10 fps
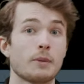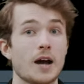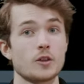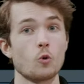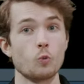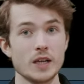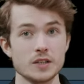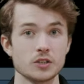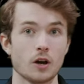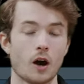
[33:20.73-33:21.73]
by the
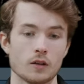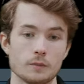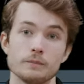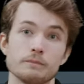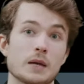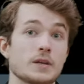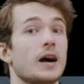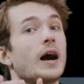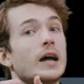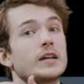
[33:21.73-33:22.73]
wind column, maybe
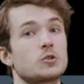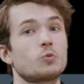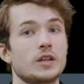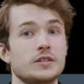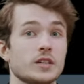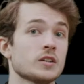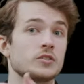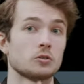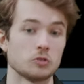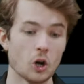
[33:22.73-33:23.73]
highest wind
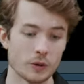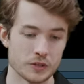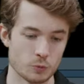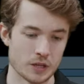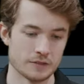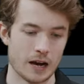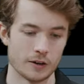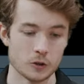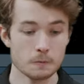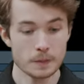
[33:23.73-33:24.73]
to lowest wind
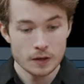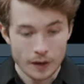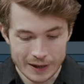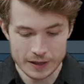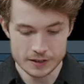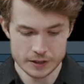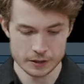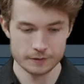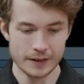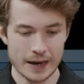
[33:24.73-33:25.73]
value, I could
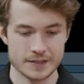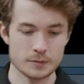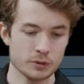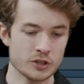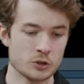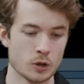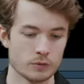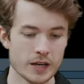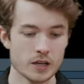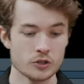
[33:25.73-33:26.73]
give as input to
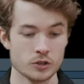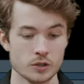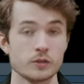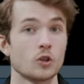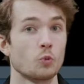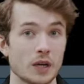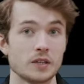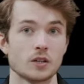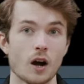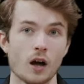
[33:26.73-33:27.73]
arrange the
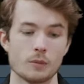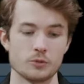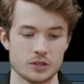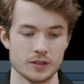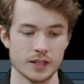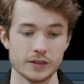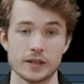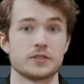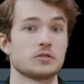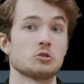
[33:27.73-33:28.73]
wind column, just like
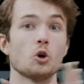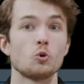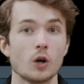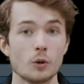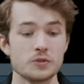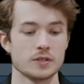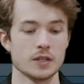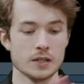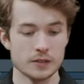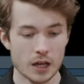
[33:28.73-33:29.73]
this. No quotes,
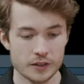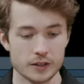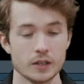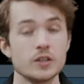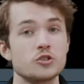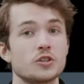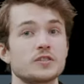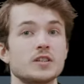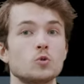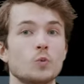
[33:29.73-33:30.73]
nothing,
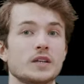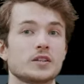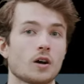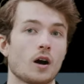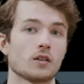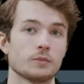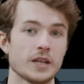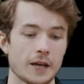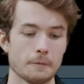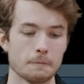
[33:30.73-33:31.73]
just the wind column
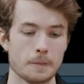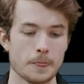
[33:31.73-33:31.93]
name.